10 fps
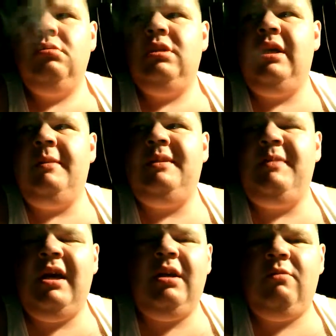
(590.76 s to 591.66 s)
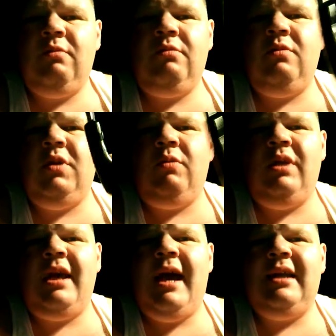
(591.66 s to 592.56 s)
Keeps me
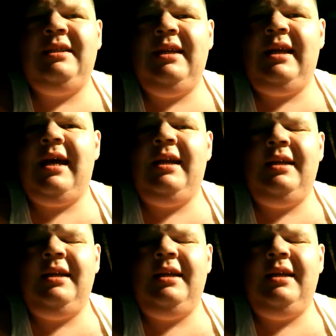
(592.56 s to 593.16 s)
relaxed and at